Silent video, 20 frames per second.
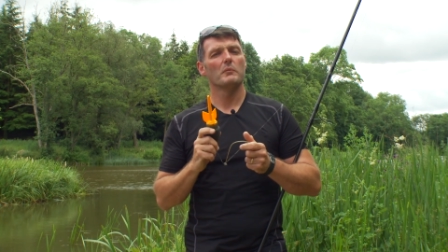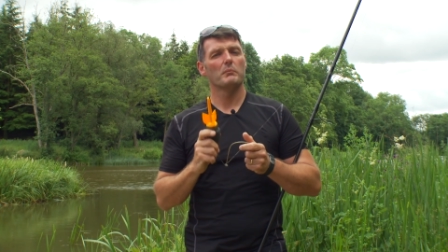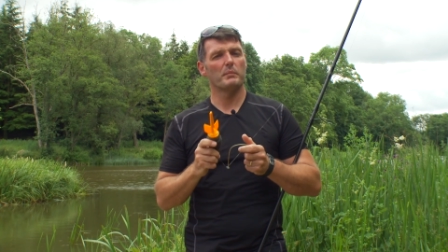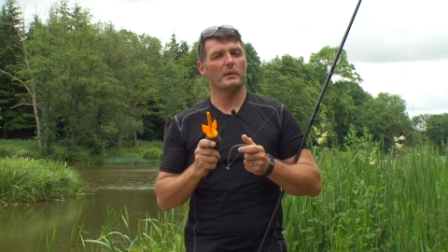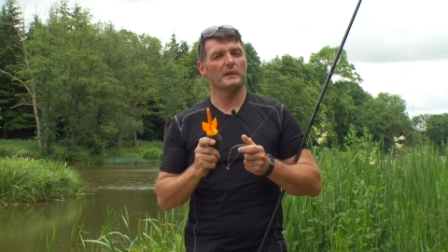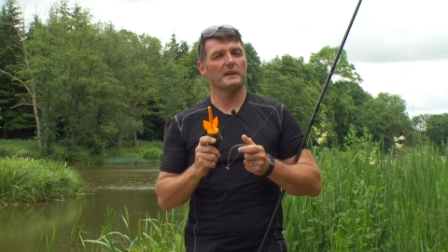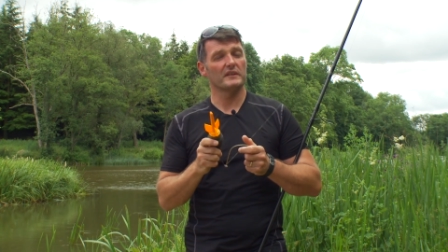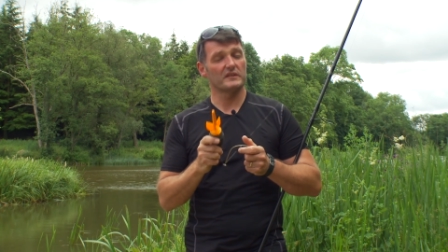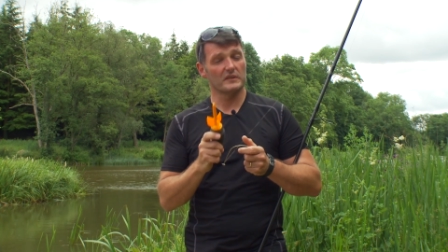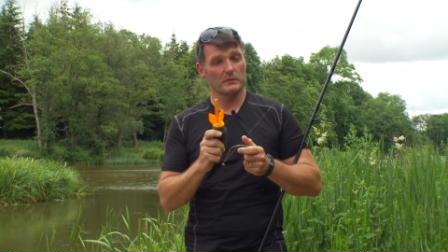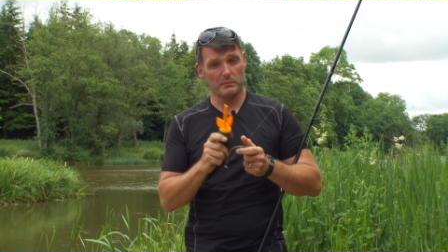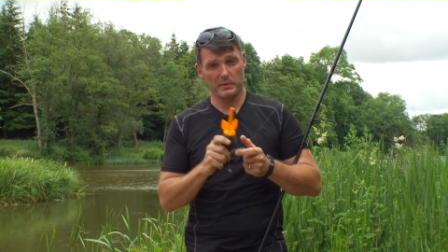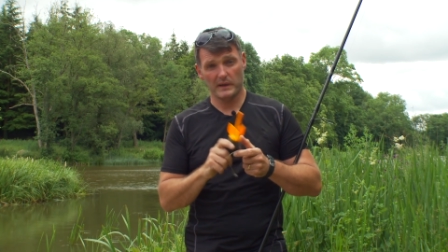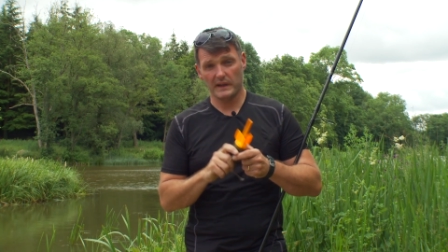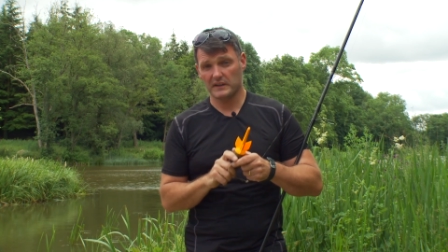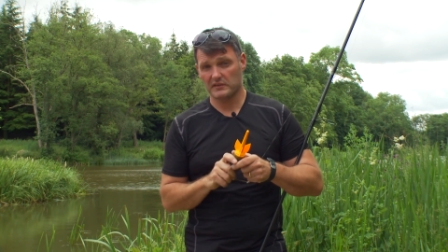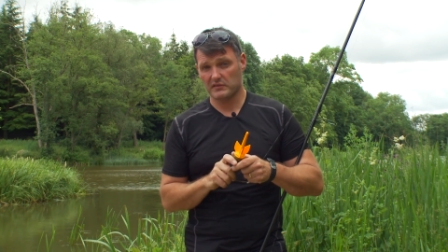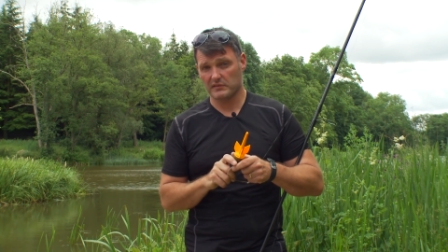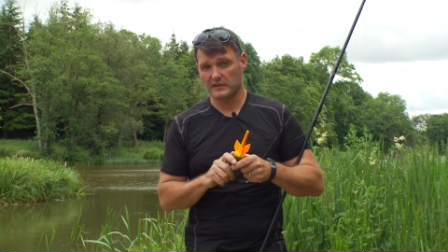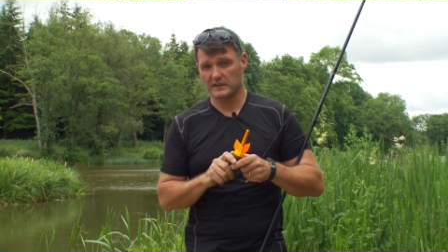but it's a
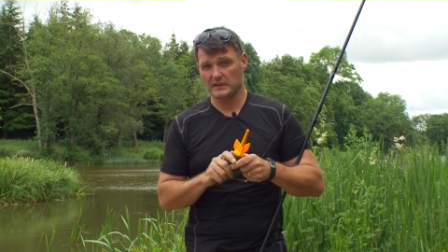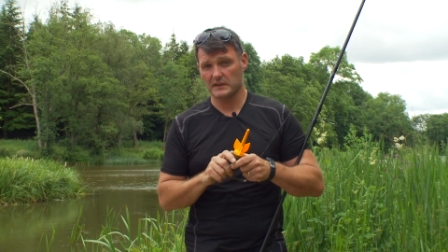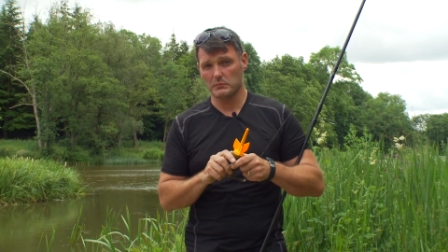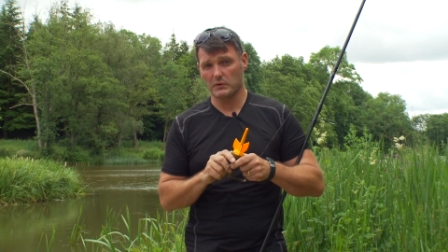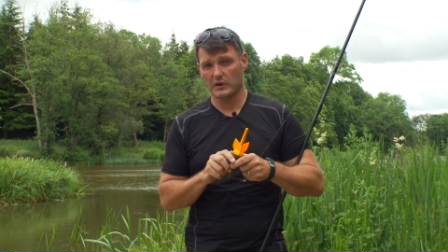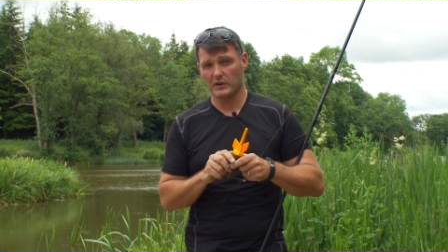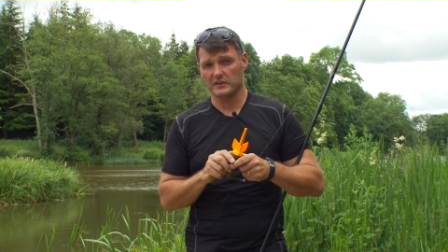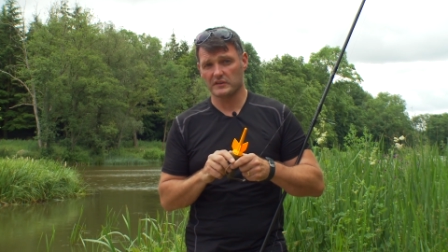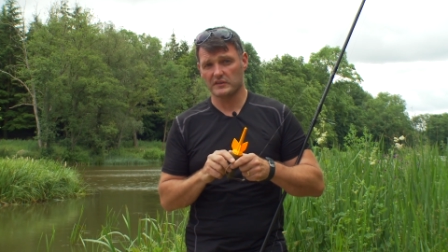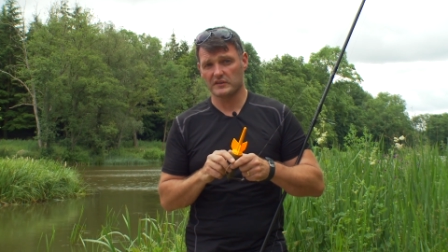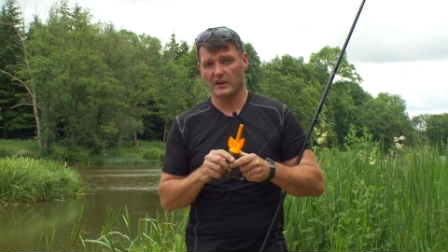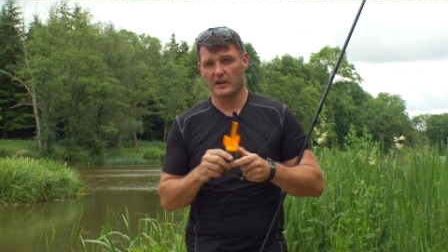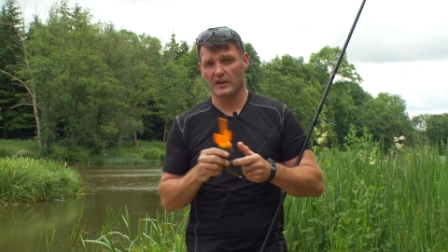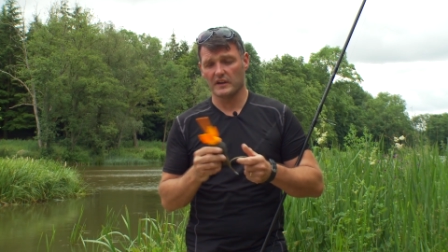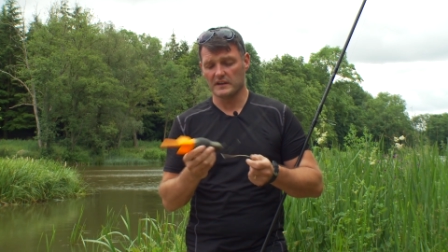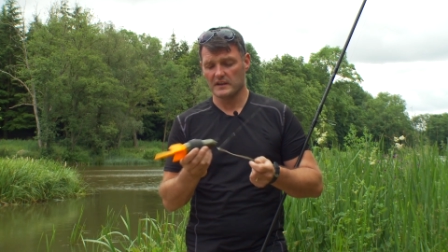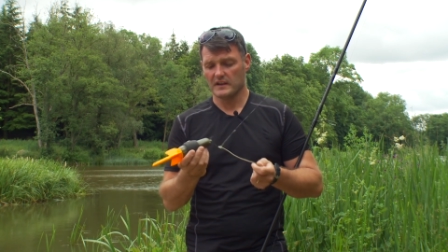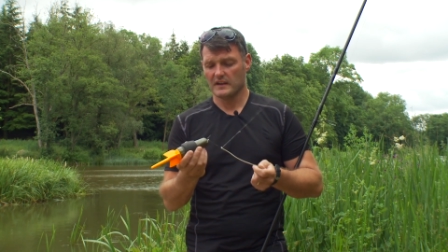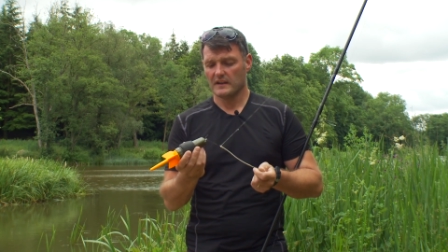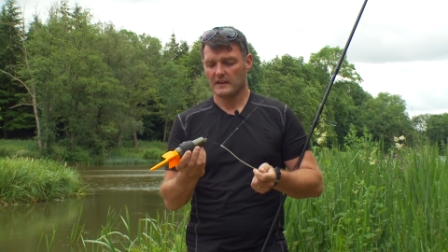picture in your mind's eye.